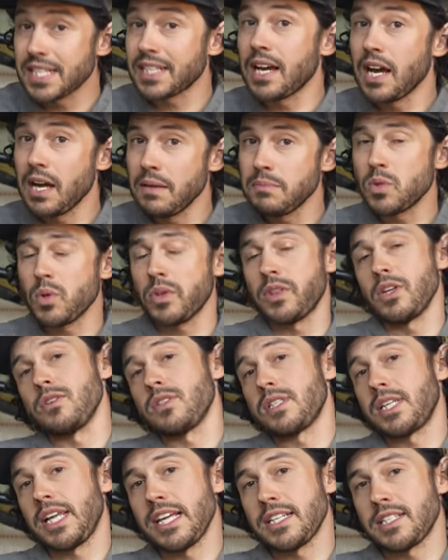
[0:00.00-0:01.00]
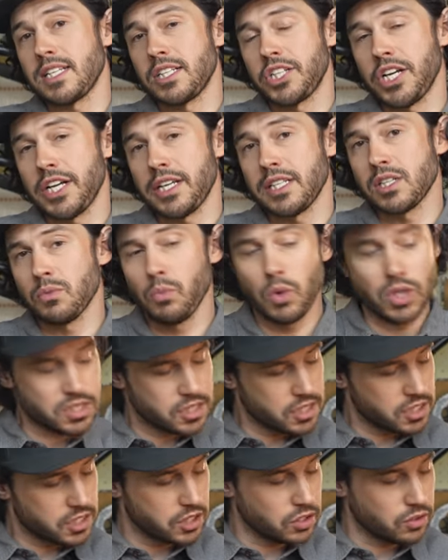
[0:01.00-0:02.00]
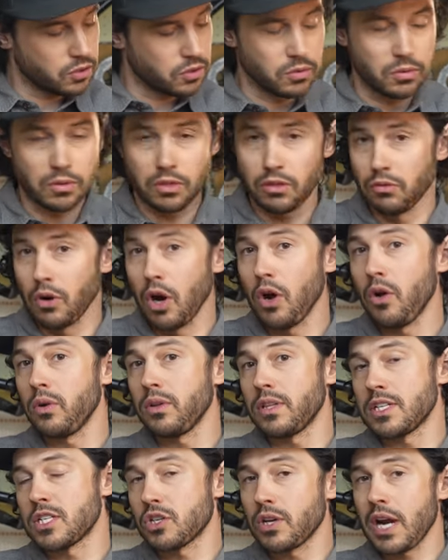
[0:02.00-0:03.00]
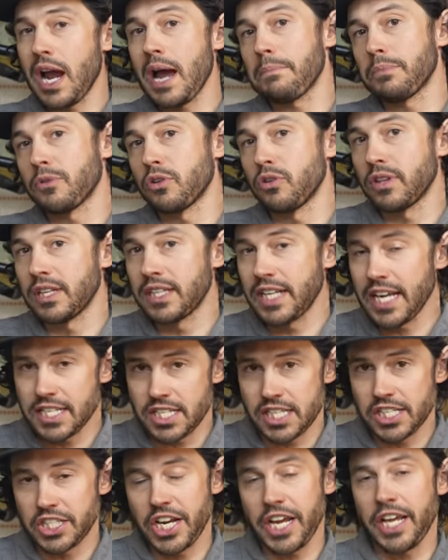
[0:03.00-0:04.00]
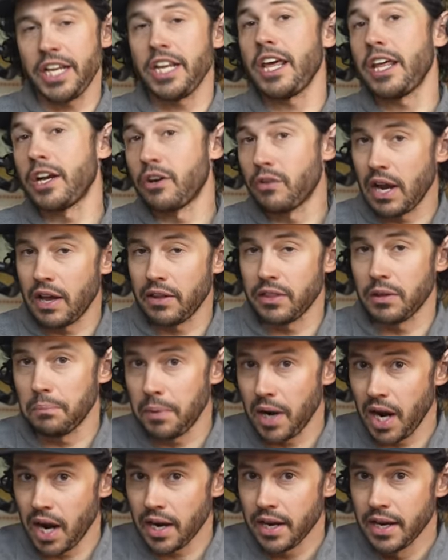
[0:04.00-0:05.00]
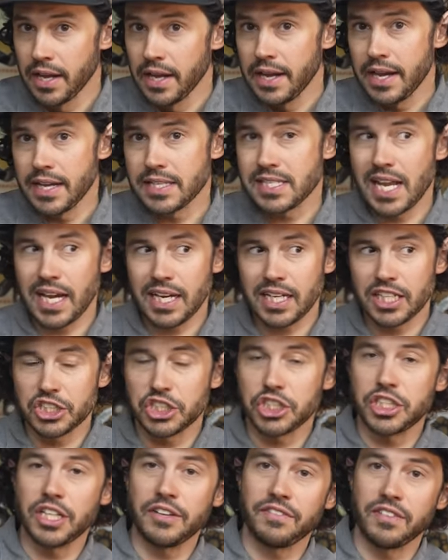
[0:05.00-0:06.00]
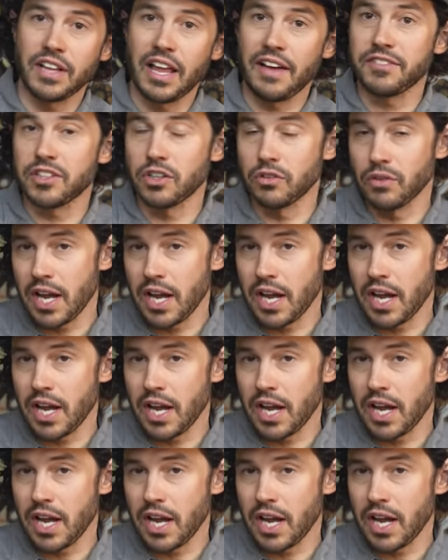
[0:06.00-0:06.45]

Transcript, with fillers: it comes with those daisy chains. And once you throw the strap through the daisy chain and around the bar, it's not gonna shift left to